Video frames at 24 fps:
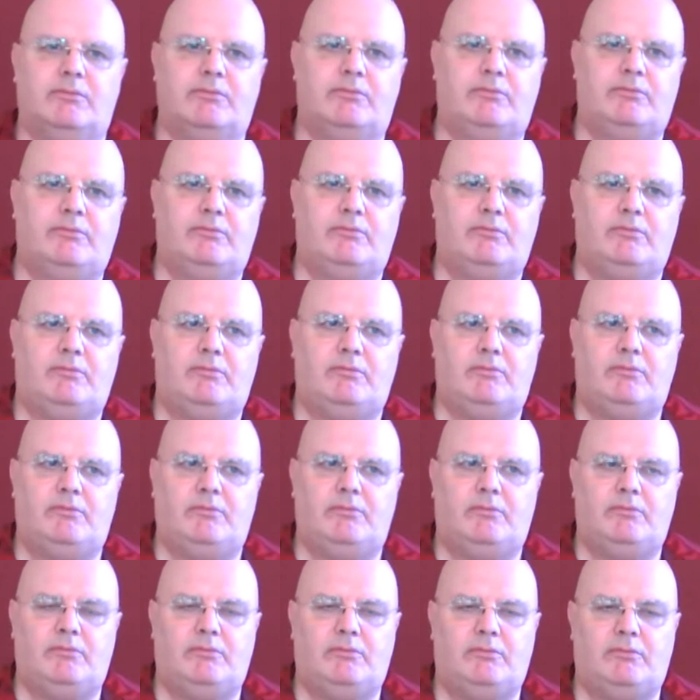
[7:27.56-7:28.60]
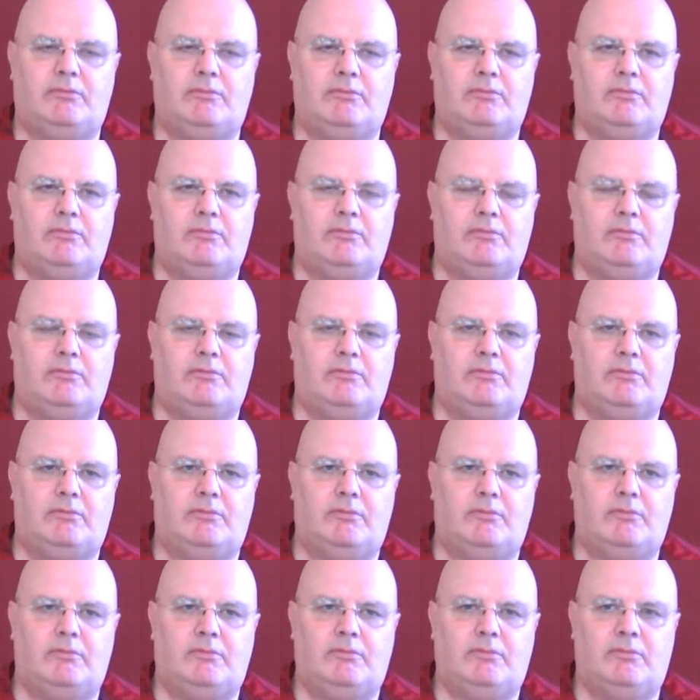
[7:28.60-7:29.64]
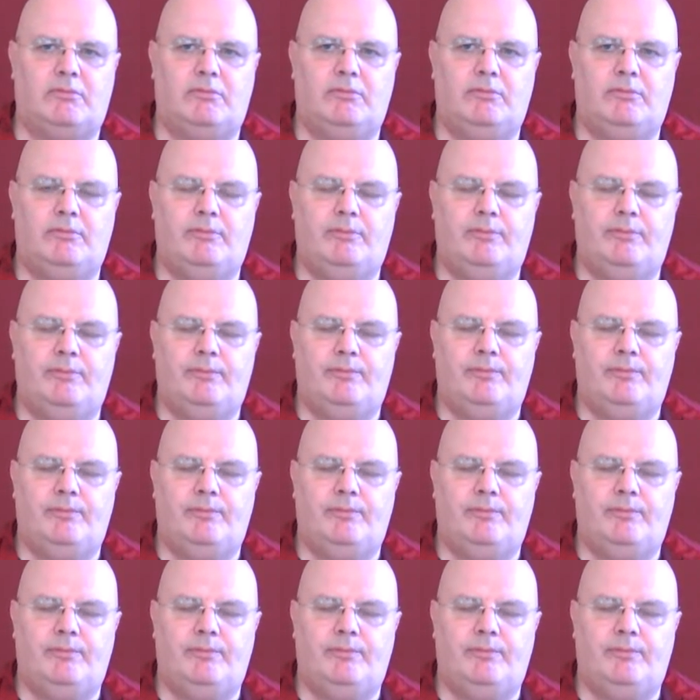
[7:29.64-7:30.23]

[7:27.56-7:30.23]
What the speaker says: No one is speaking in this clip.